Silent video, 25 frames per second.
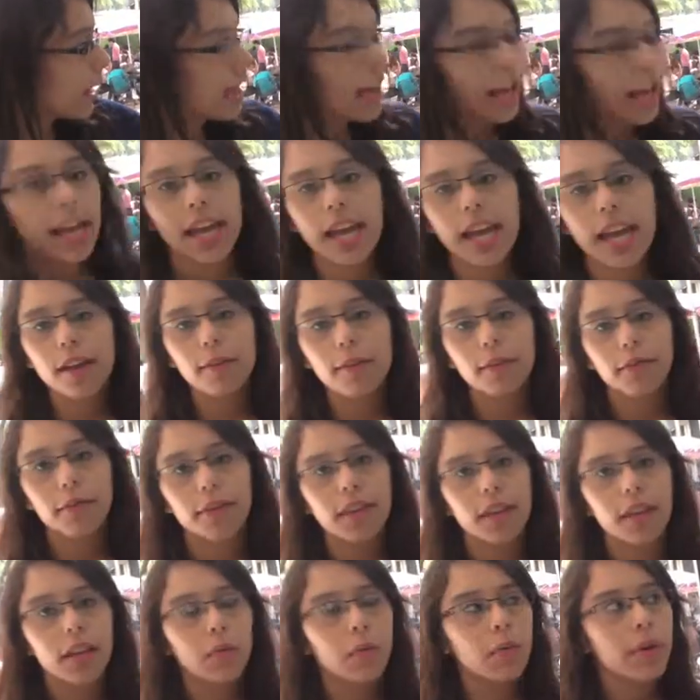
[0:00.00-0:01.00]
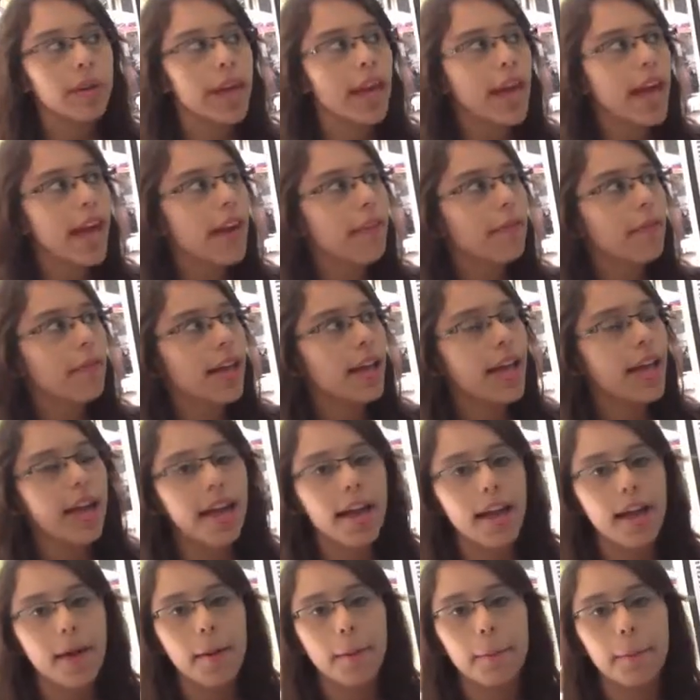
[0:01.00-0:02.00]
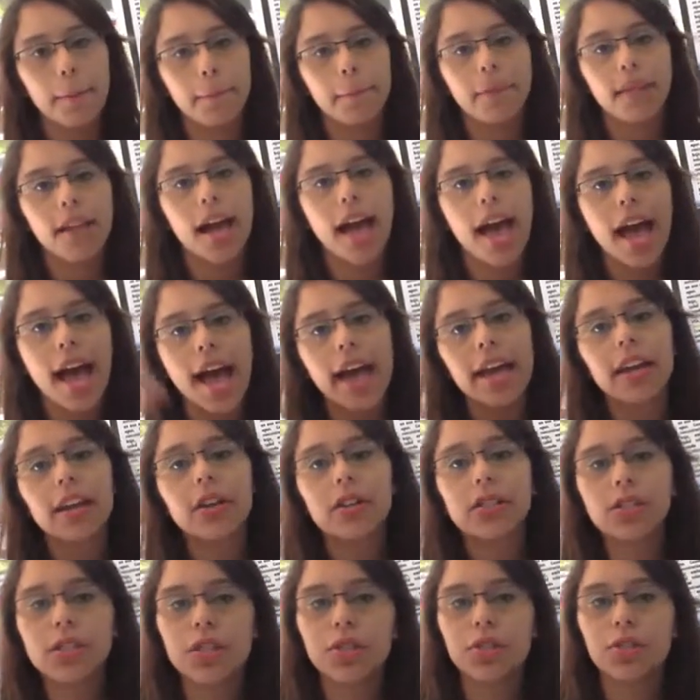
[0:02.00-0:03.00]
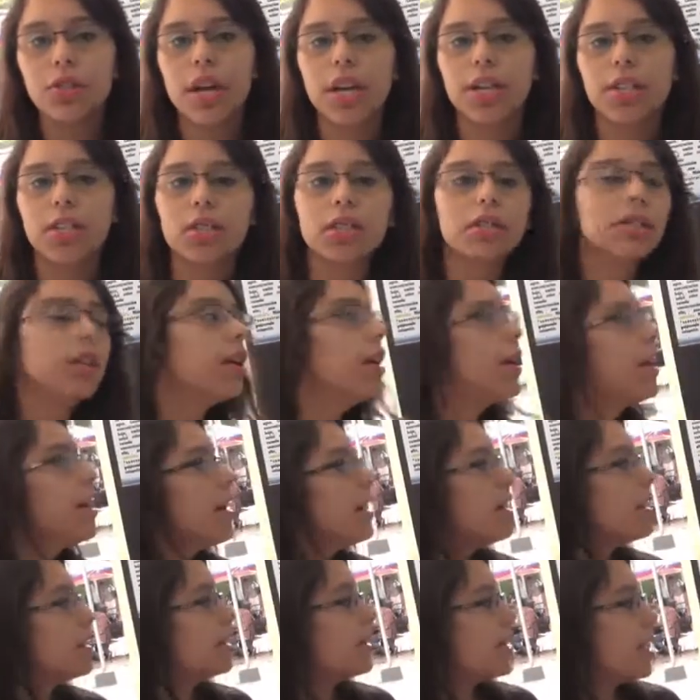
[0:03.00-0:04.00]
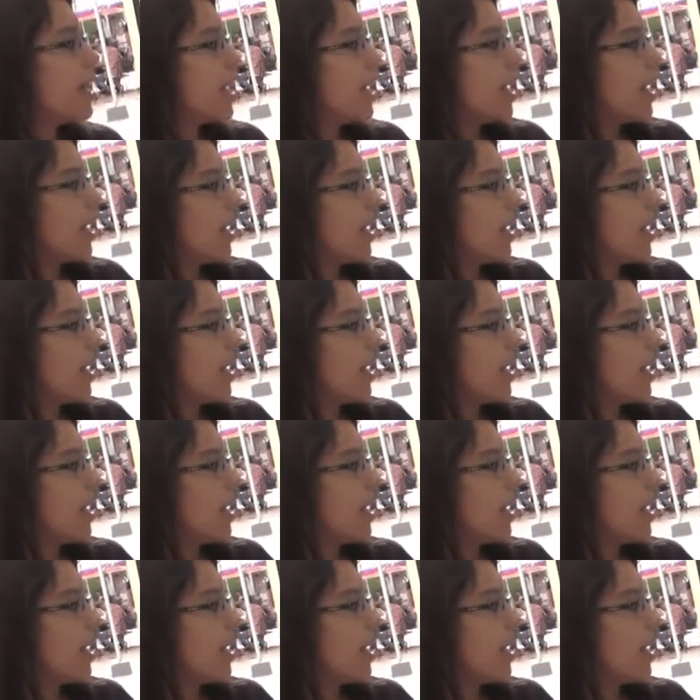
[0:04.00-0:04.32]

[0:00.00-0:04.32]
If we have a high concentration, the